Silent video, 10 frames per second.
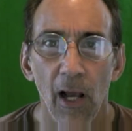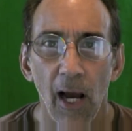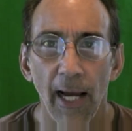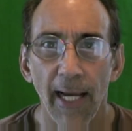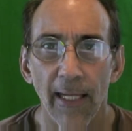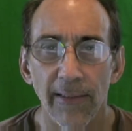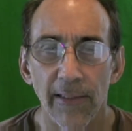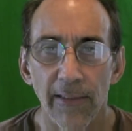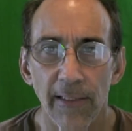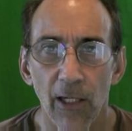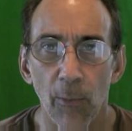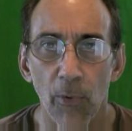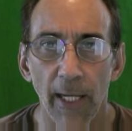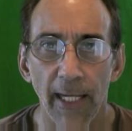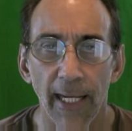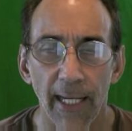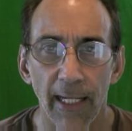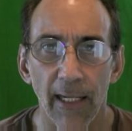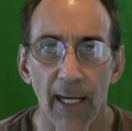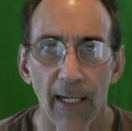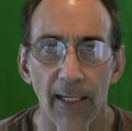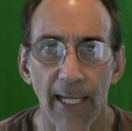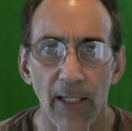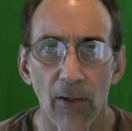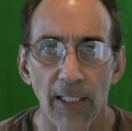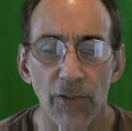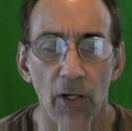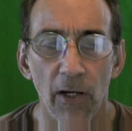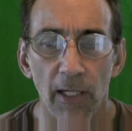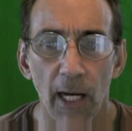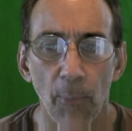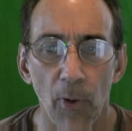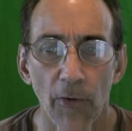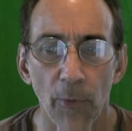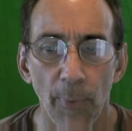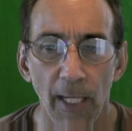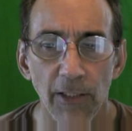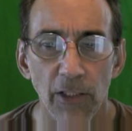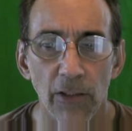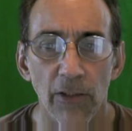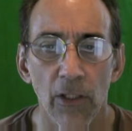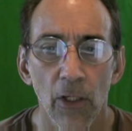I had this terrible headache. And later I saw a couple other patients